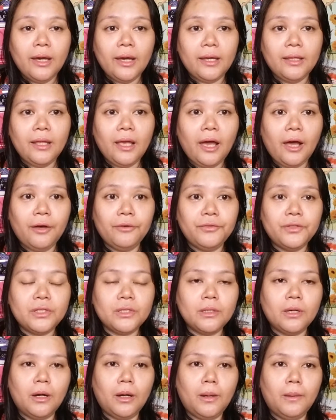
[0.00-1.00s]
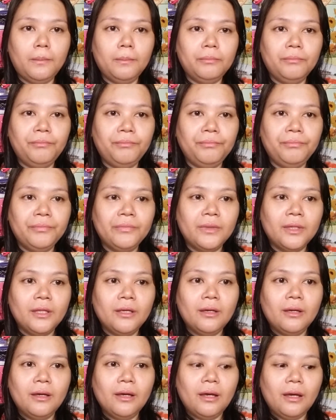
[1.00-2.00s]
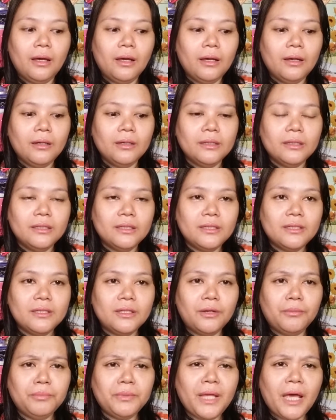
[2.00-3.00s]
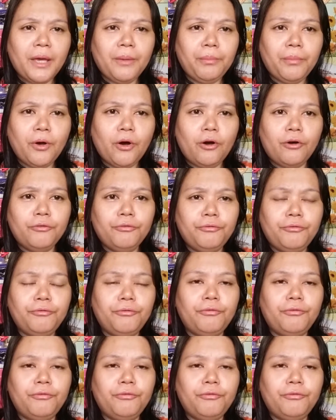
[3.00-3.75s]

and have some type of